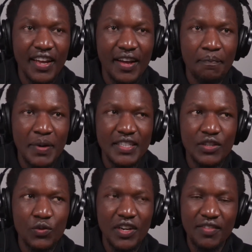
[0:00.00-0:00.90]
but
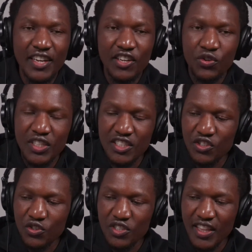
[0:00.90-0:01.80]
wherever I grew, it's
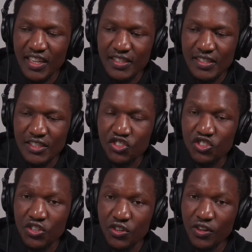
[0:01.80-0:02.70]
not that
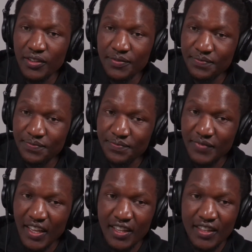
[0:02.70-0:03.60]
strong
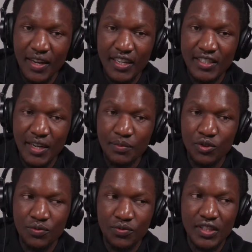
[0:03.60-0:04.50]
in terms
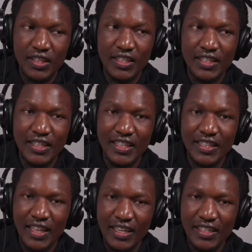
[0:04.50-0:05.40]
of
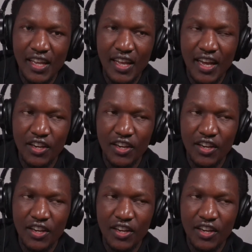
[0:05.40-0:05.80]
that kind